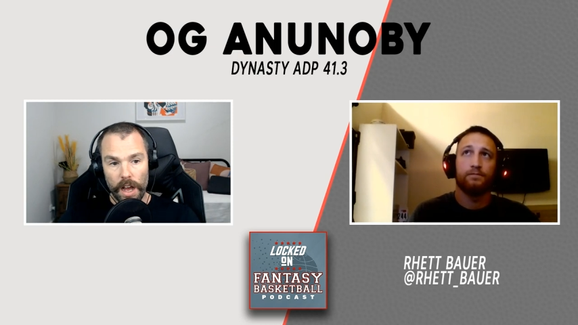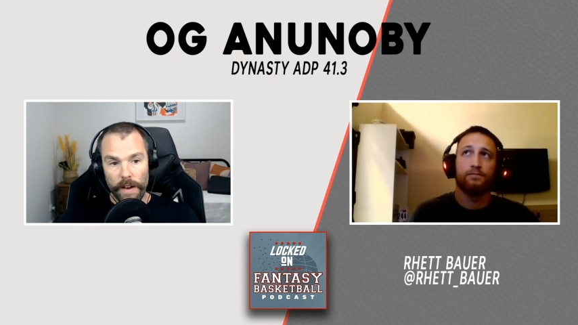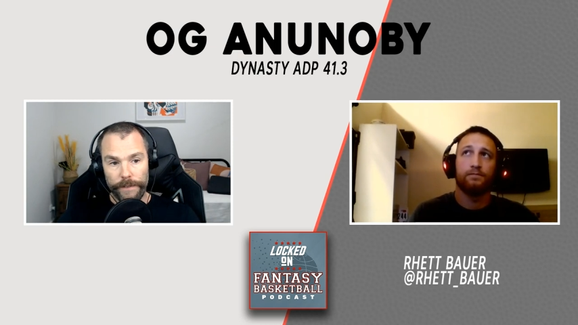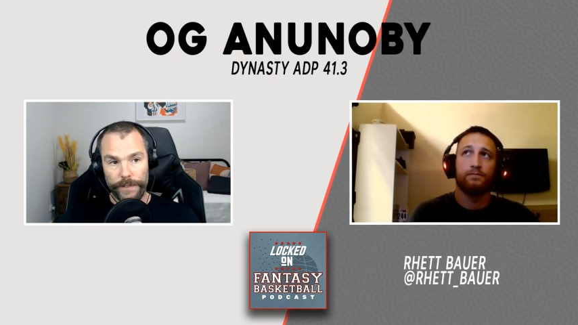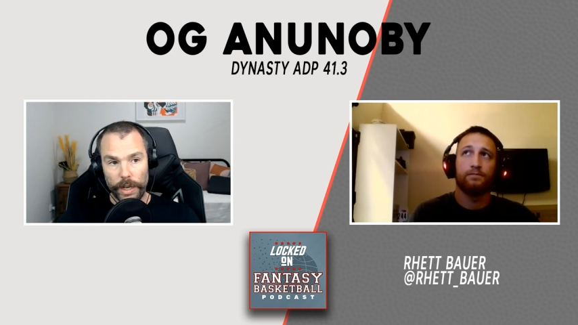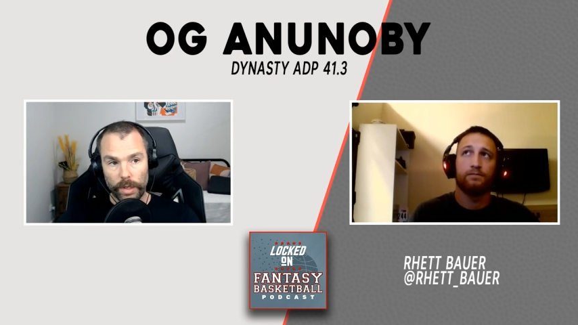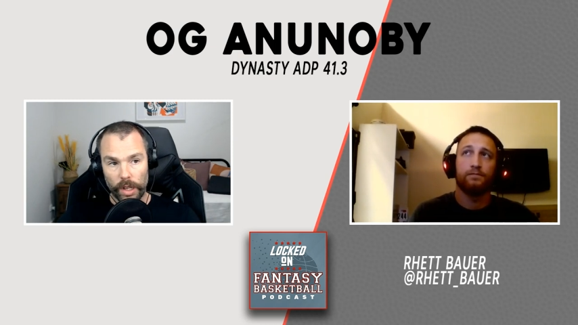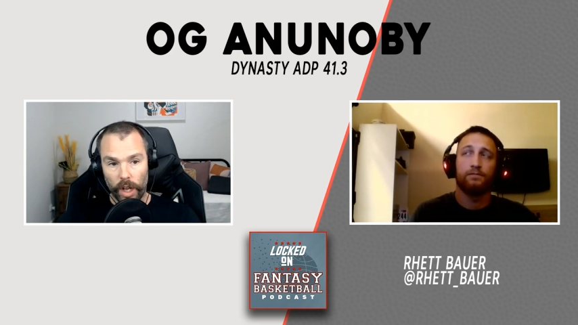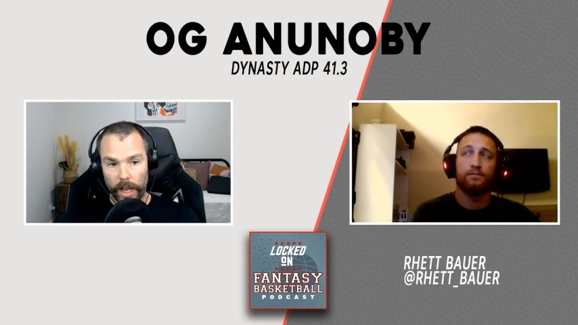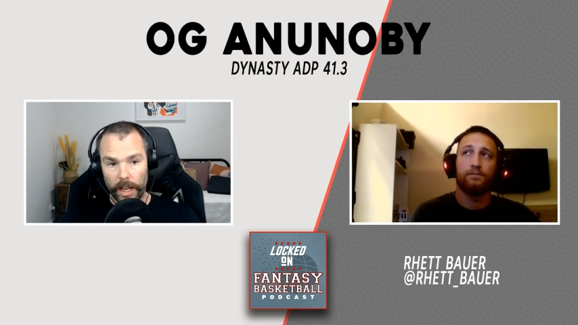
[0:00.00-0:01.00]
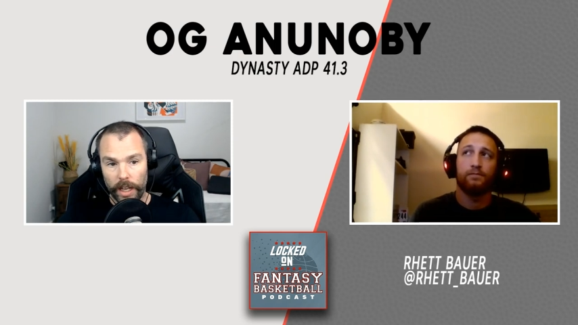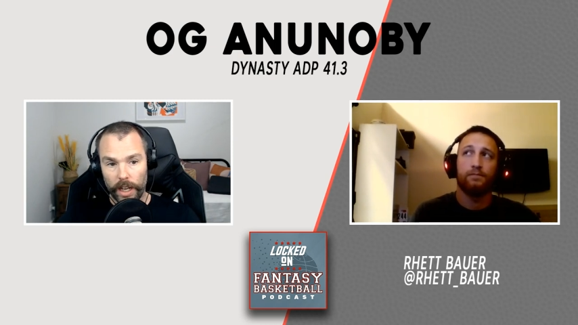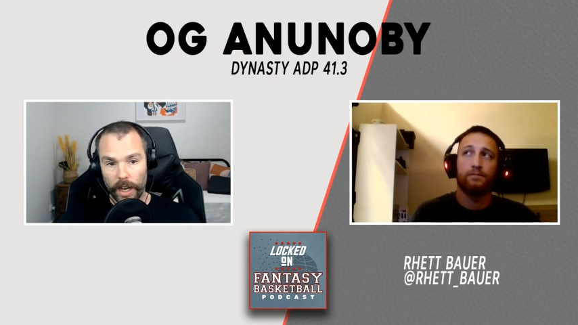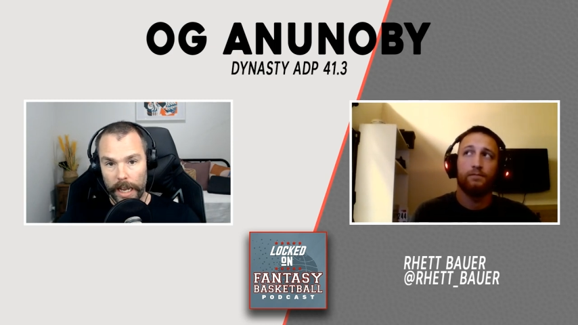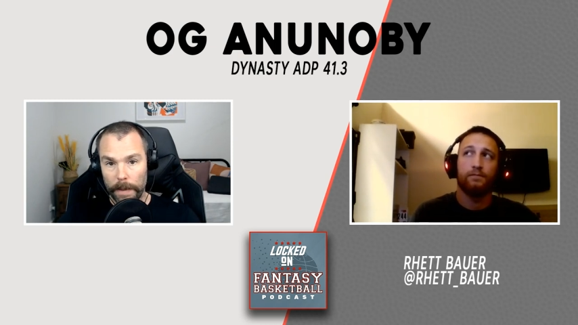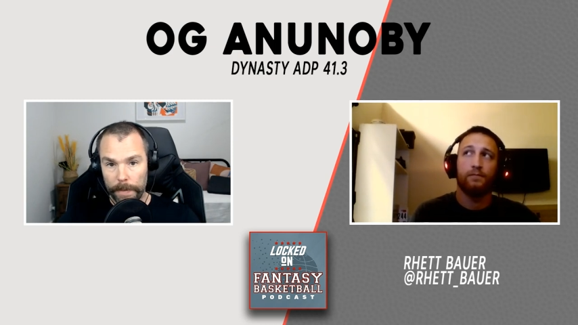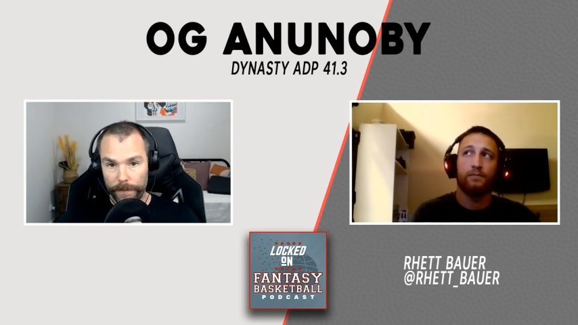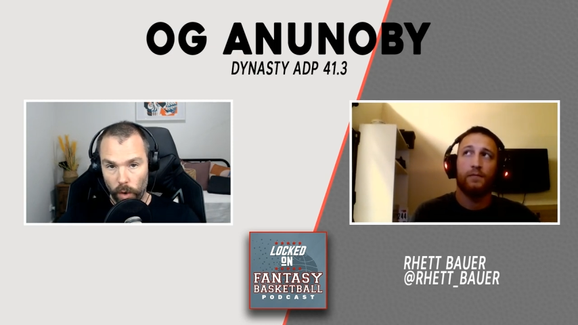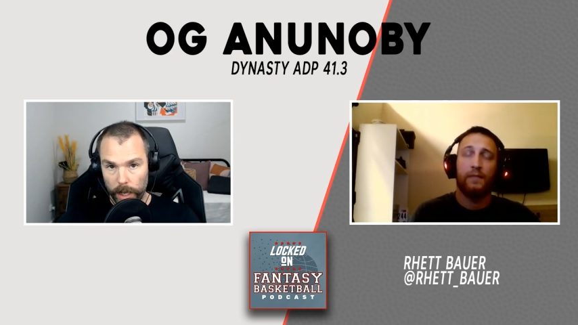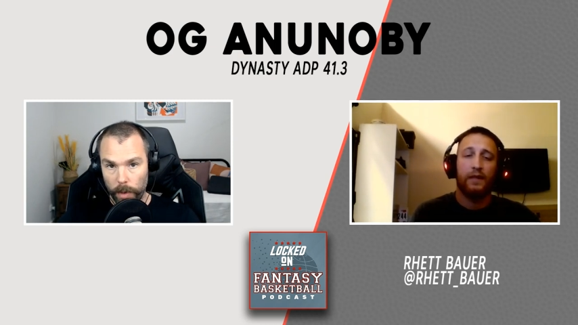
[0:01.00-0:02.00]
Speaker 1: feels like you got him
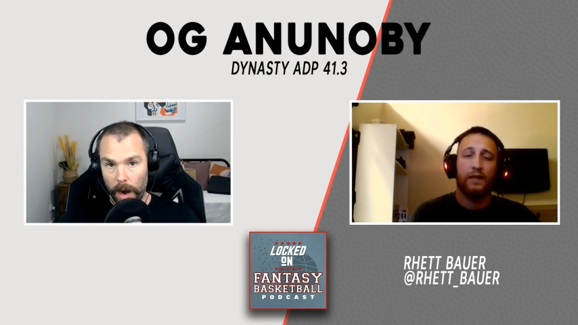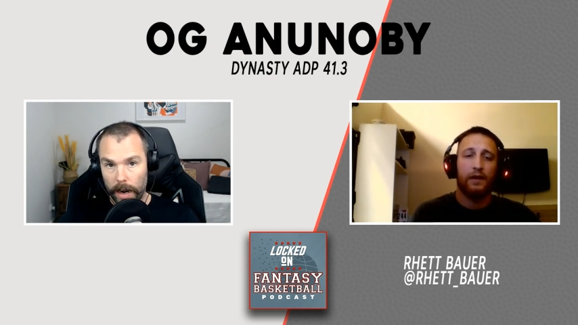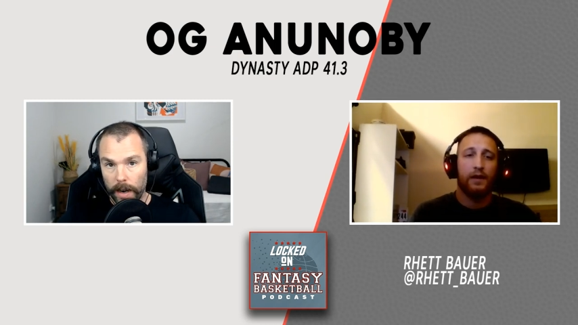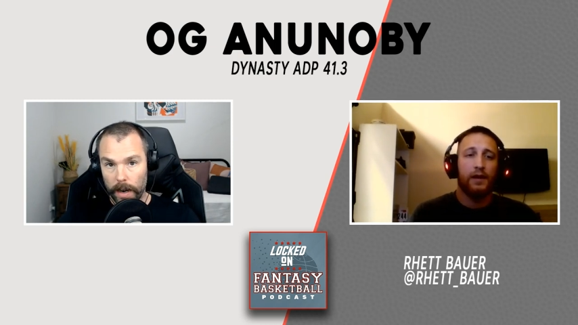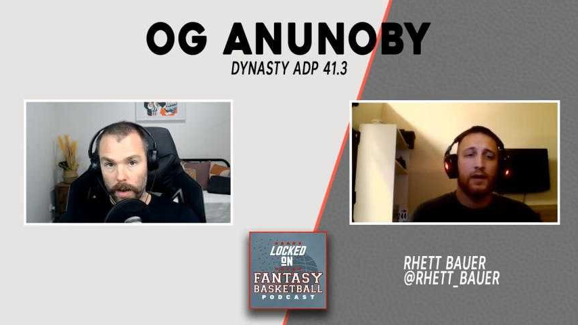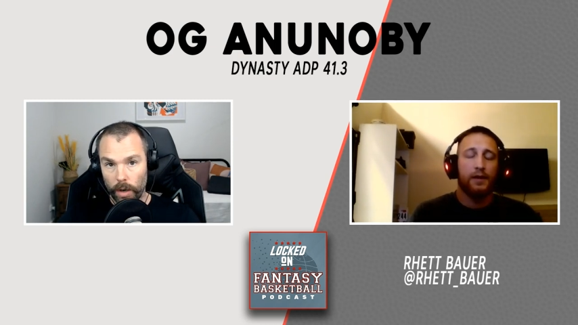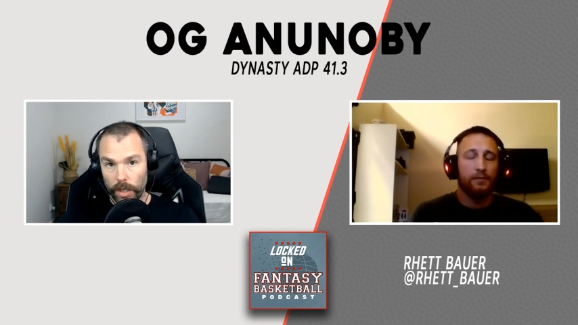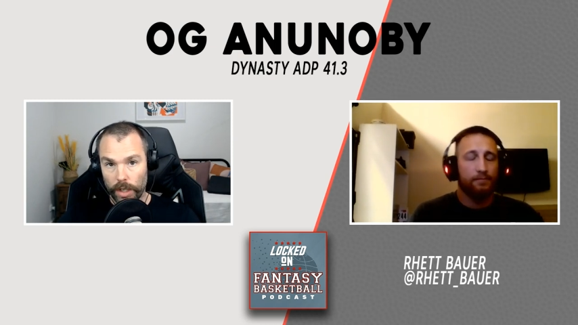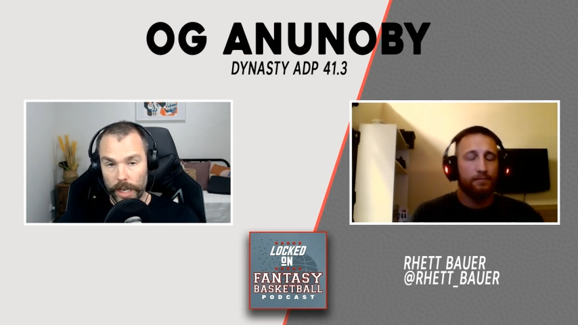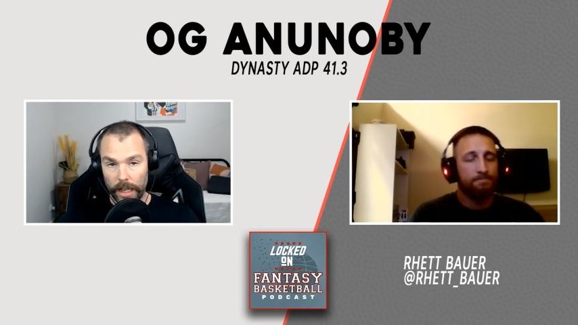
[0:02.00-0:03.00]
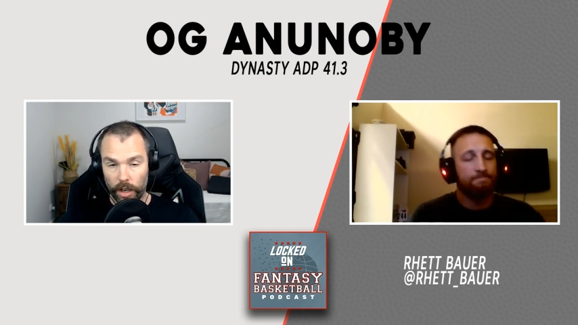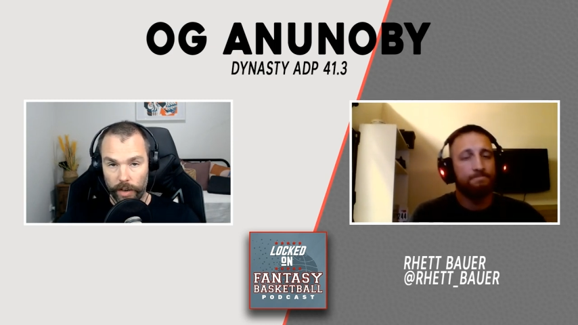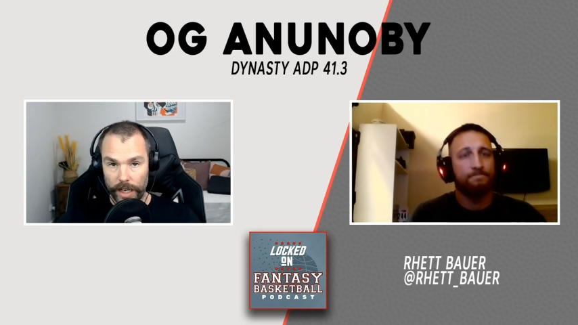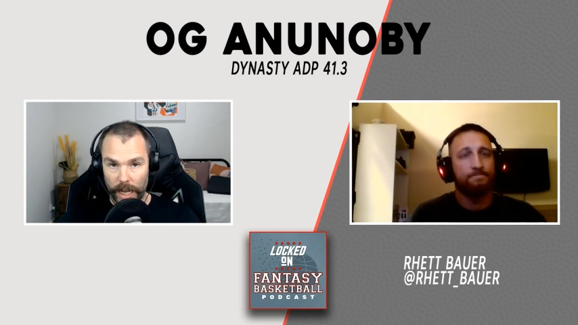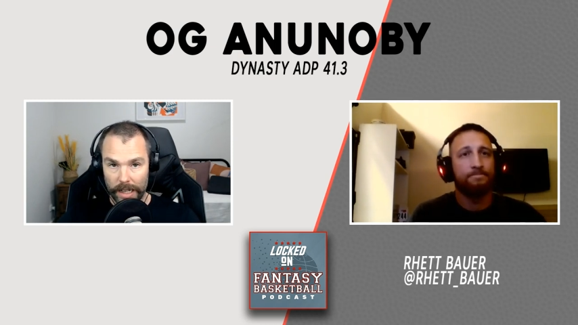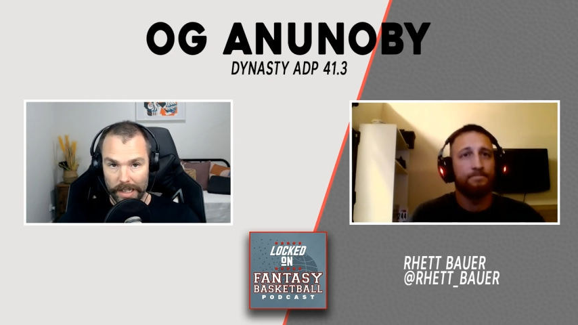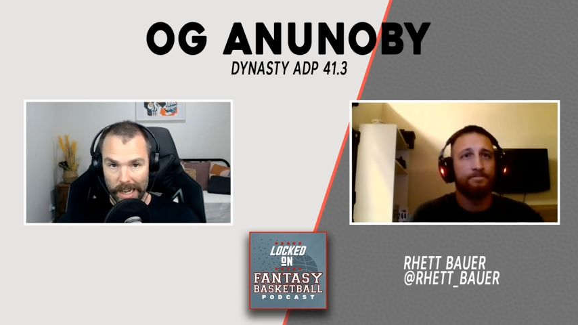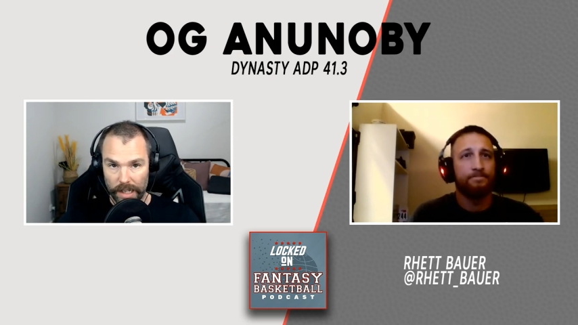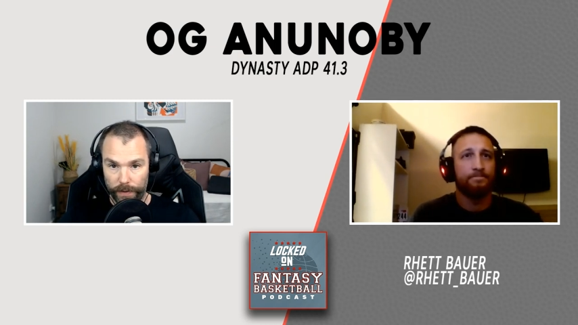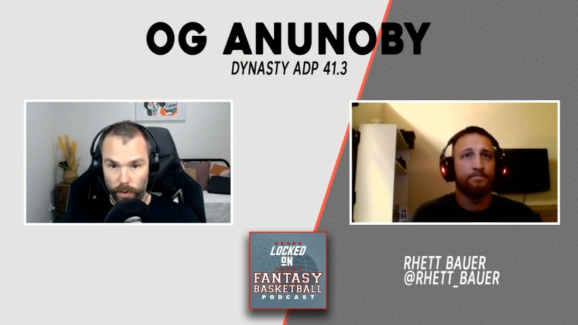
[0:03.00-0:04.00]
at 41, Jalen Green, Jalen
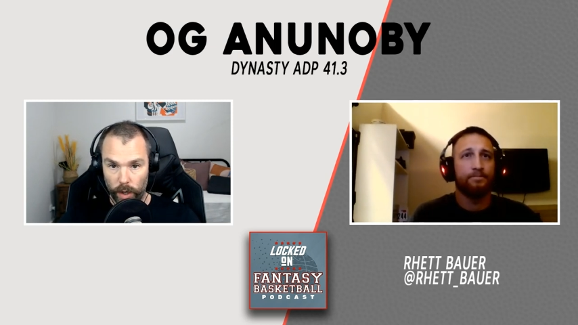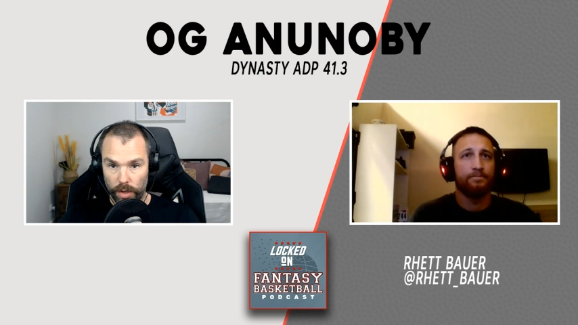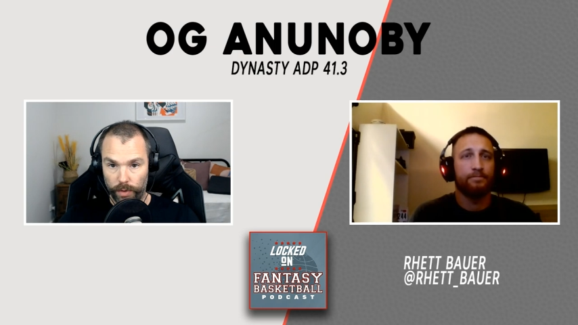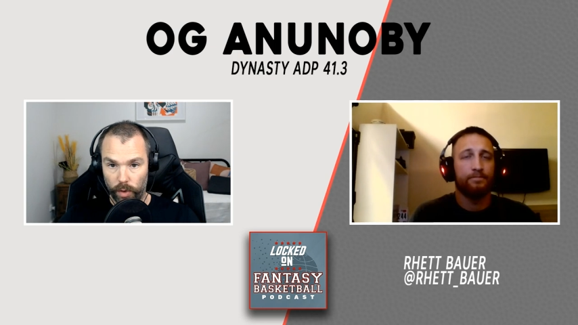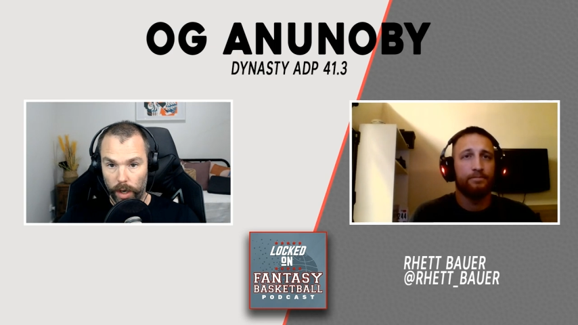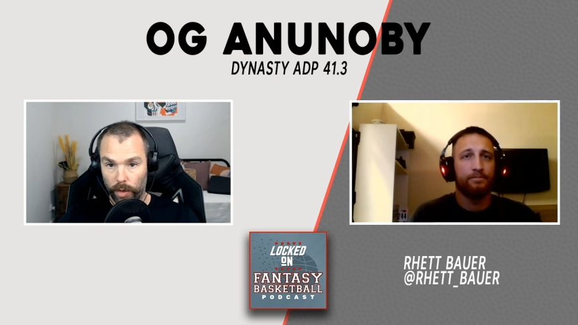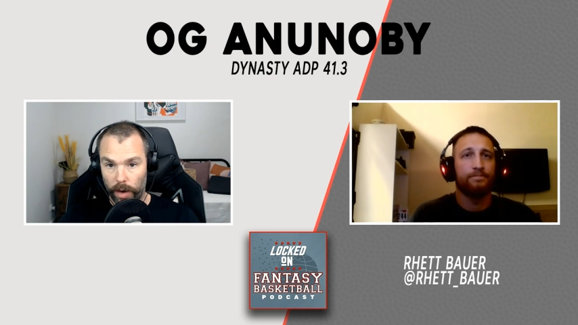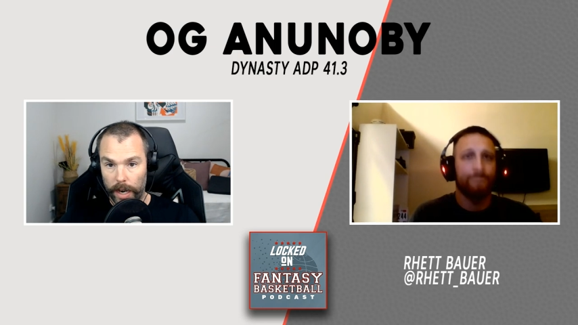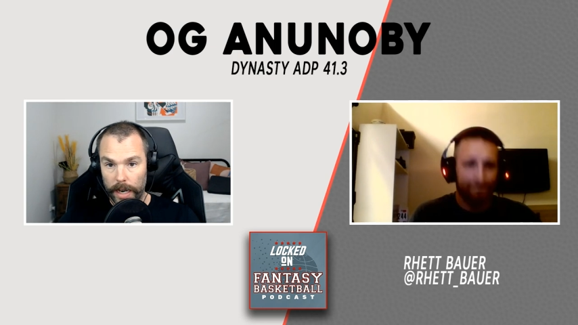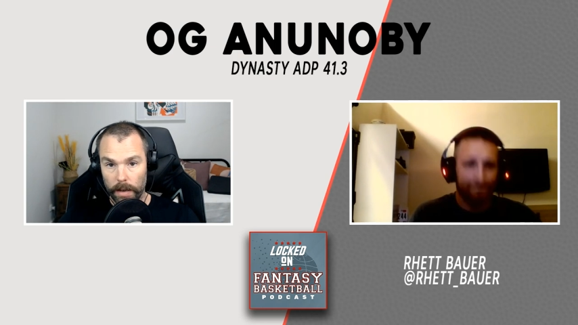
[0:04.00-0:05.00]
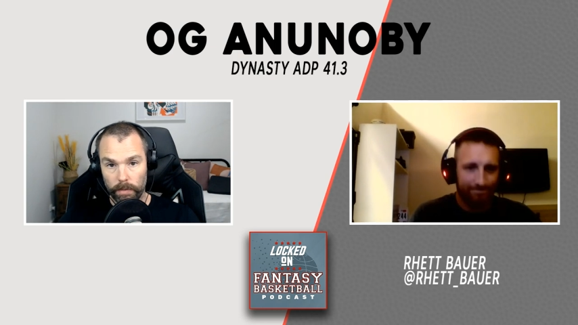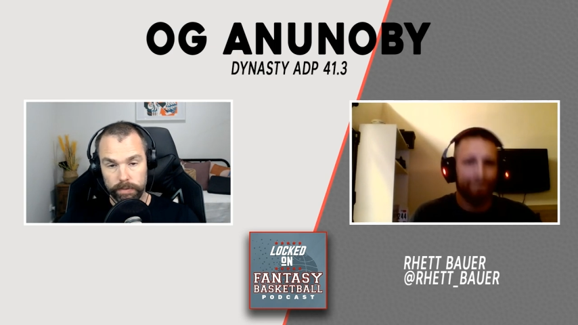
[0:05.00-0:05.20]
Suggs at 42, 43.